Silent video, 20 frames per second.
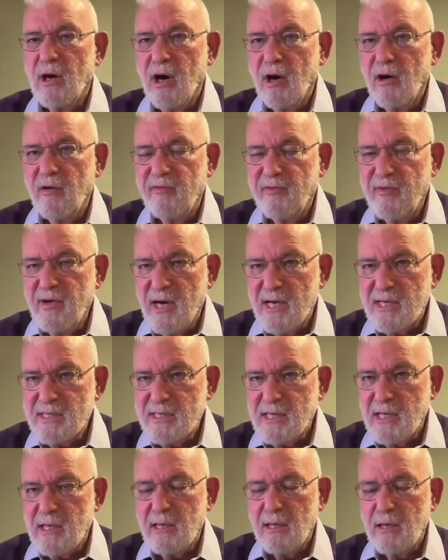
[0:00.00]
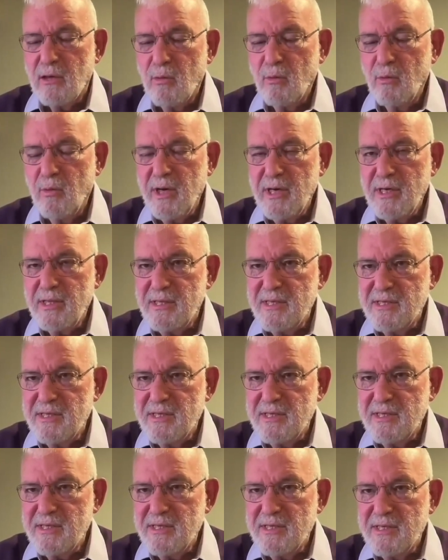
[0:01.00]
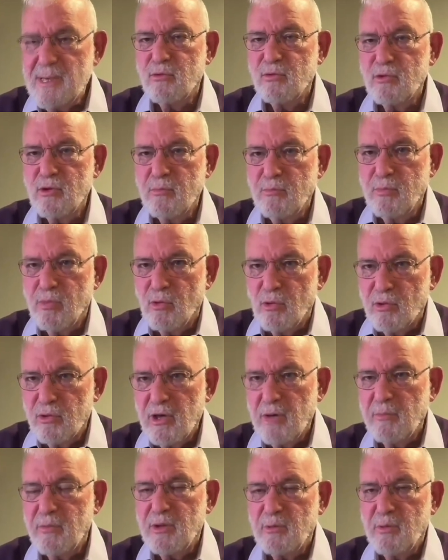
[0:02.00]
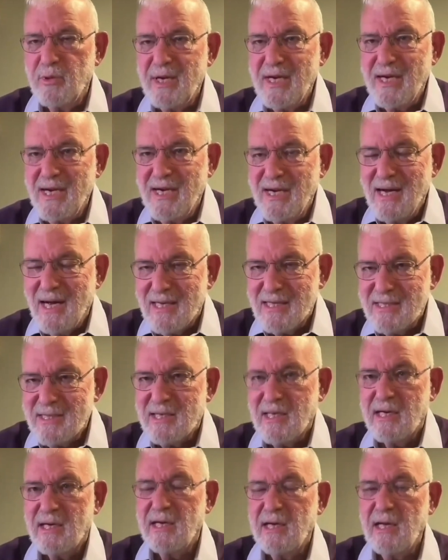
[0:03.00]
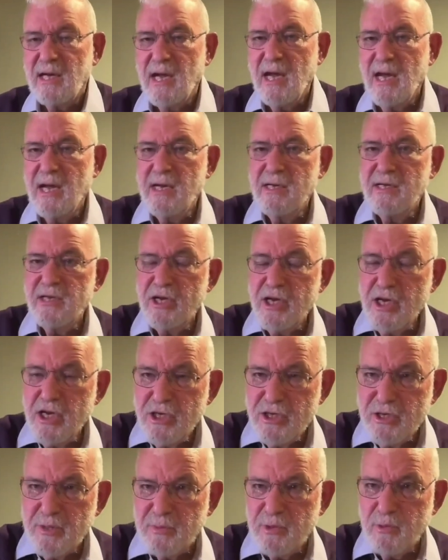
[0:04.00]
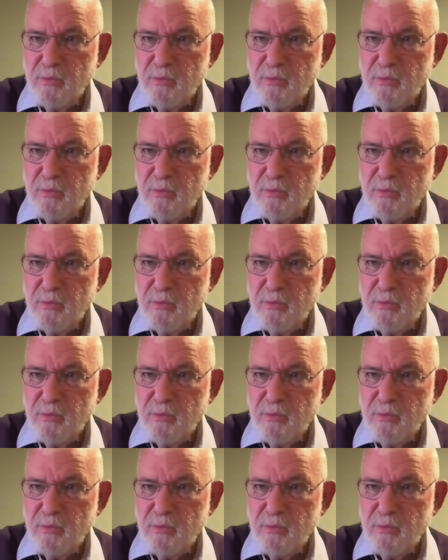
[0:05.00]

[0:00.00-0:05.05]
of Gaza when it is coming to the border between Gaza and Egypt.